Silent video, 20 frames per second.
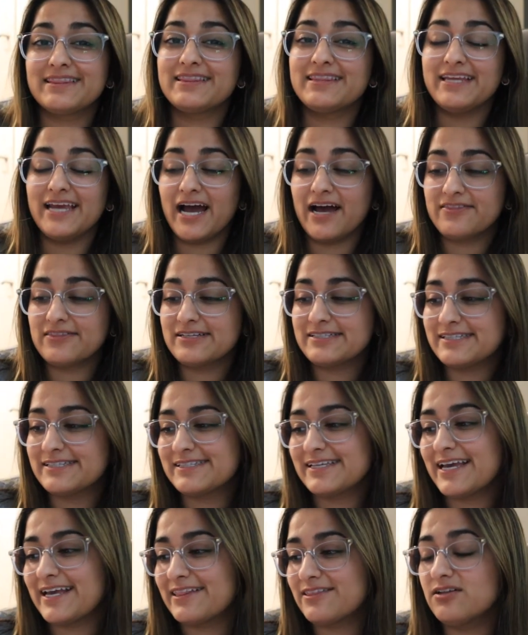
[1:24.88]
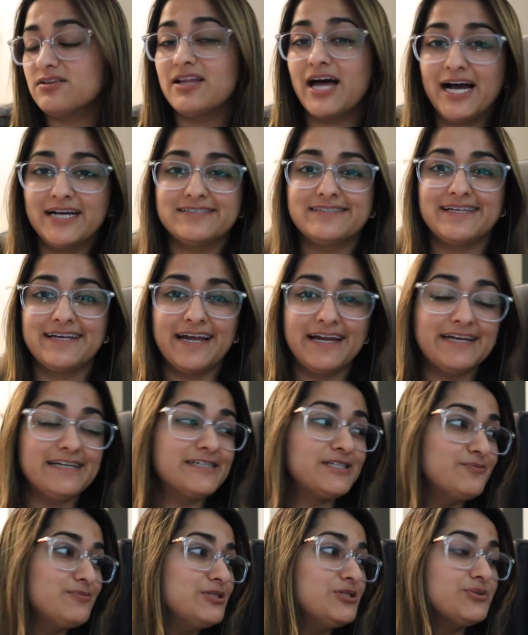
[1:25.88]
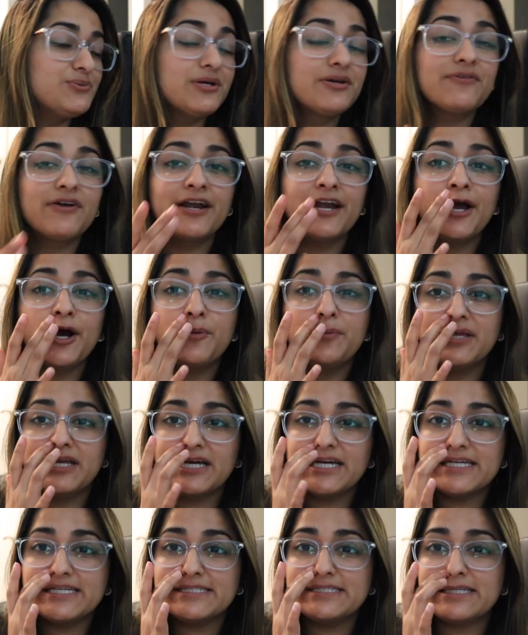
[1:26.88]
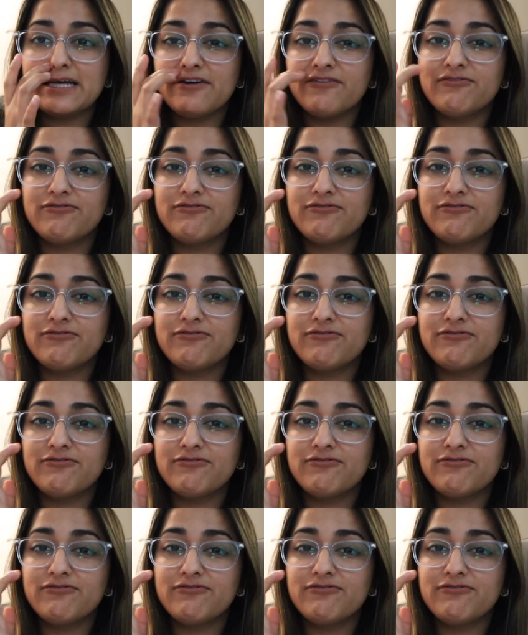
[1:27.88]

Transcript: yeah, this is like the last thing I need to be doing right now because